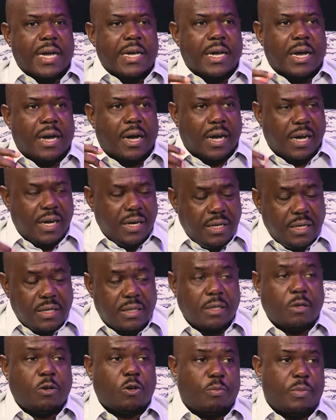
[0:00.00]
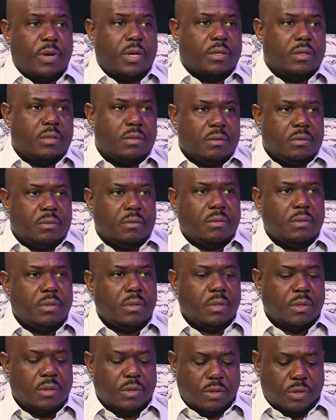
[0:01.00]
I highly recommend
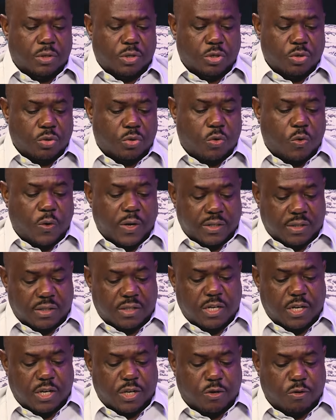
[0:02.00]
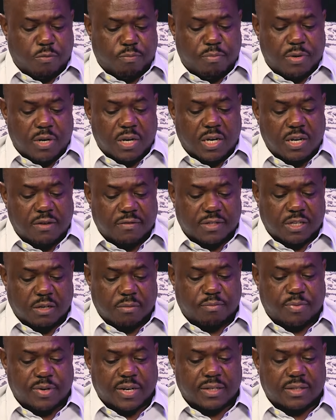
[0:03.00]
you question your beliefs
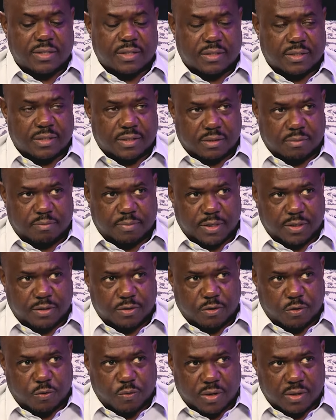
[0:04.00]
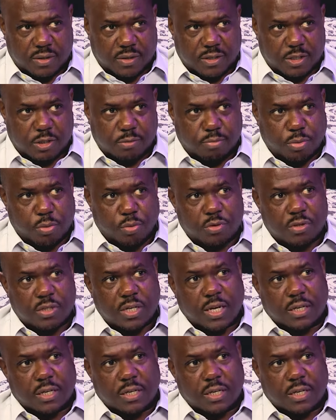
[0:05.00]
and practices based on what this book